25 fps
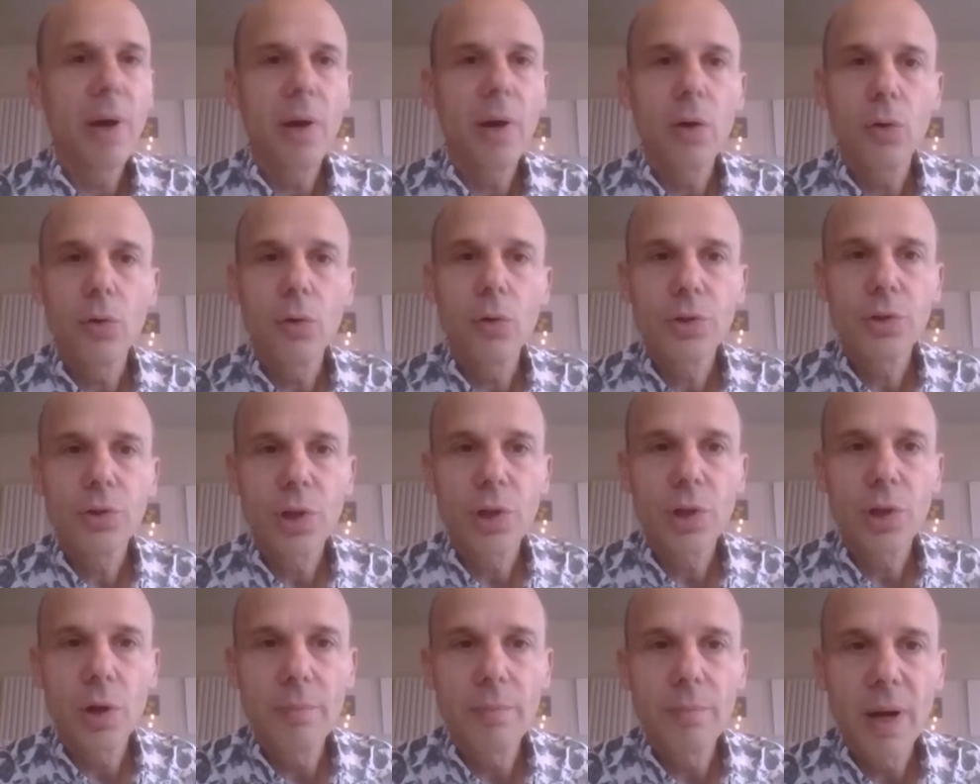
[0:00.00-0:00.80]

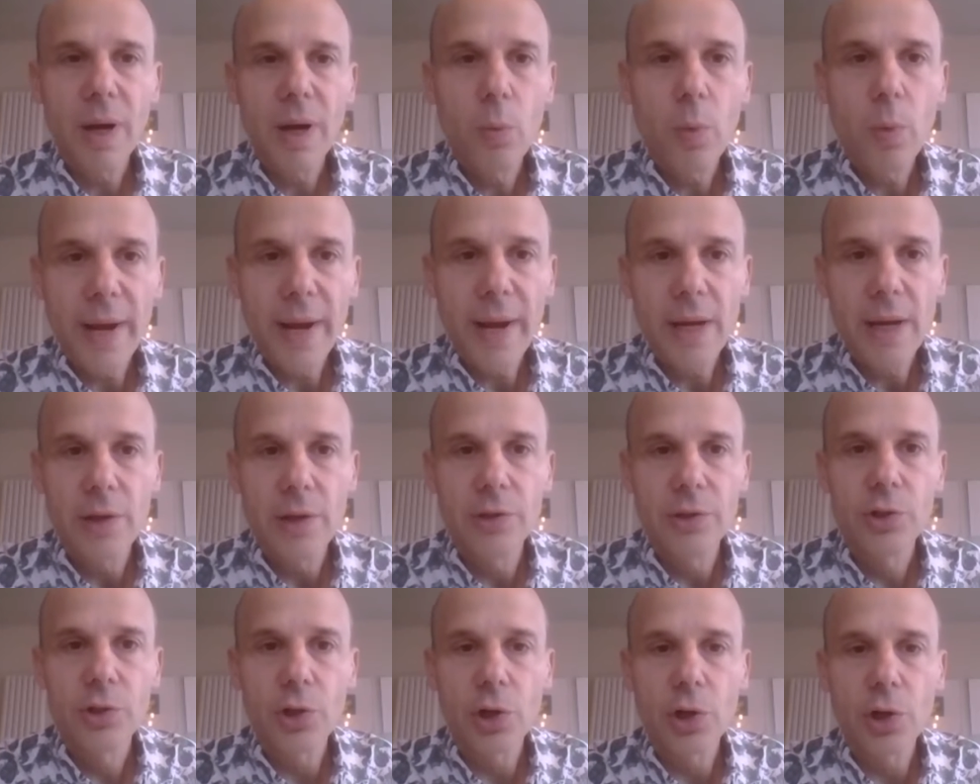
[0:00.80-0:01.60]
Also, my weight
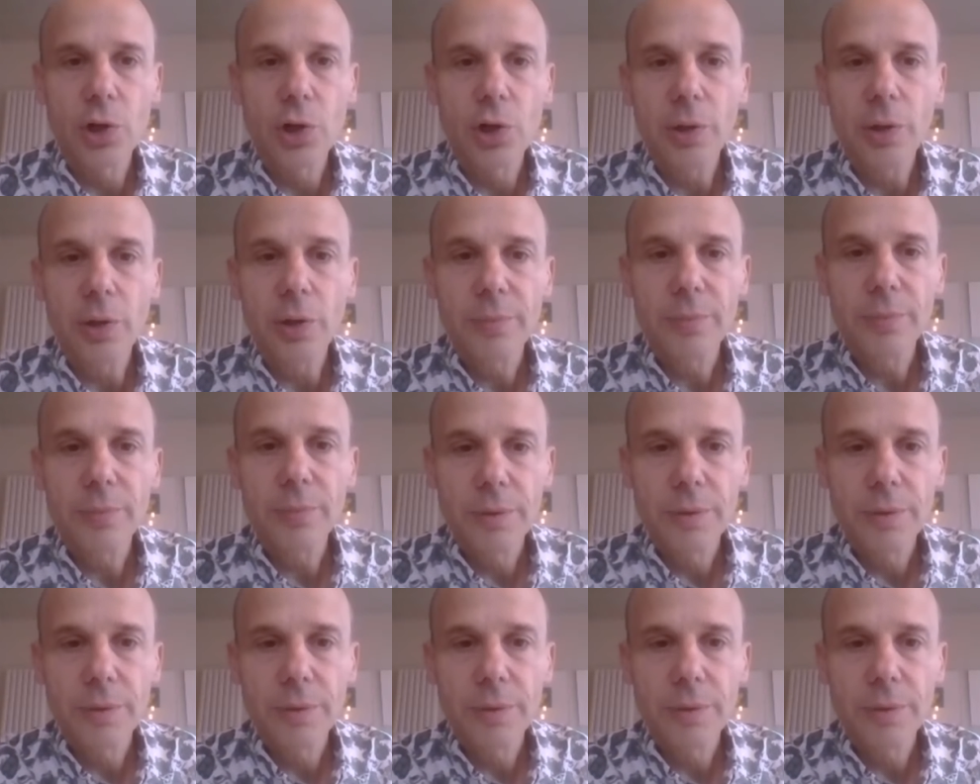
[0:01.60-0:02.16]
has dropped.